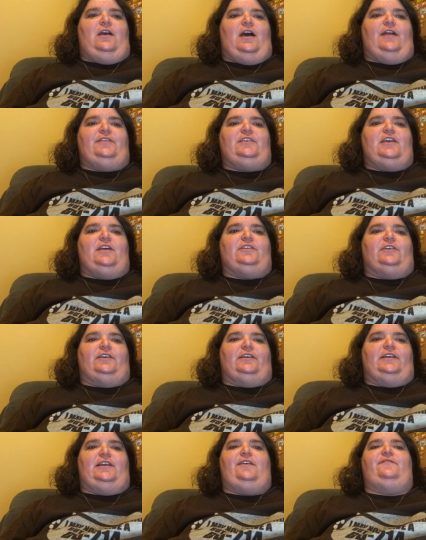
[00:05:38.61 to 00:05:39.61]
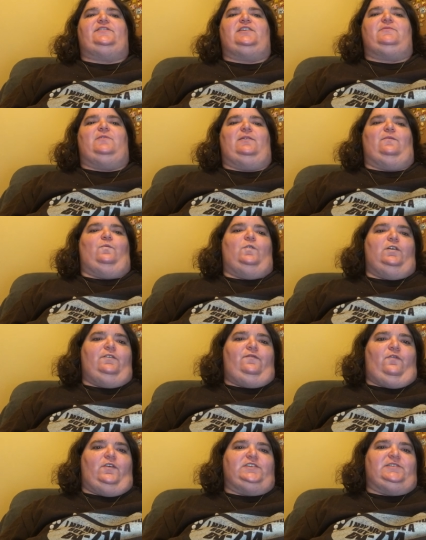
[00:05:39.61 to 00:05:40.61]
On the other, if someone were
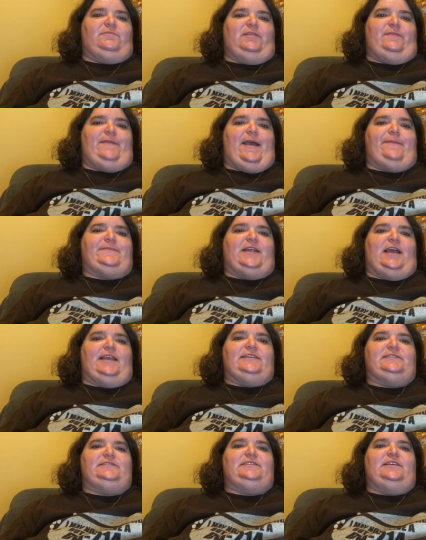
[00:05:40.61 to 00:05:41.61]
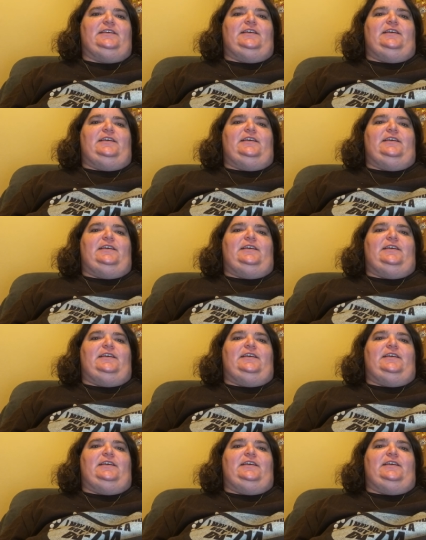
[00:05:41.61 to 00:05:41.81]
forcibly baptized,